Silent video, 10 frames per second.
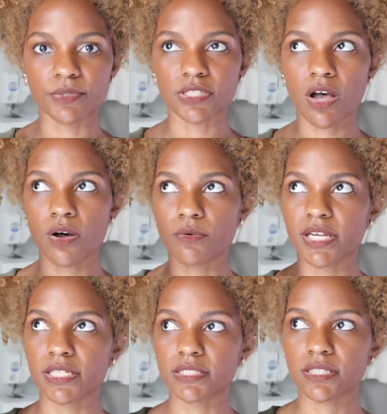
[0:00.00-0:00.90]
it was
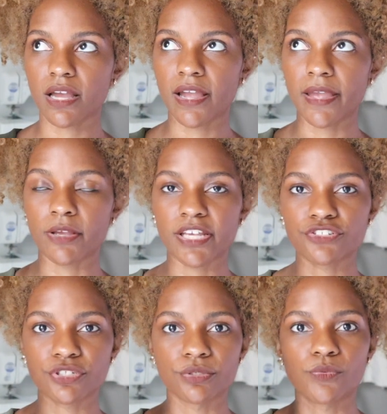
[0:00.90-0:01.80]
always an
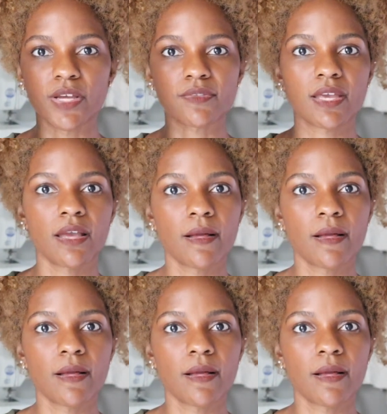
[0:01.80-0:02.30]
issue with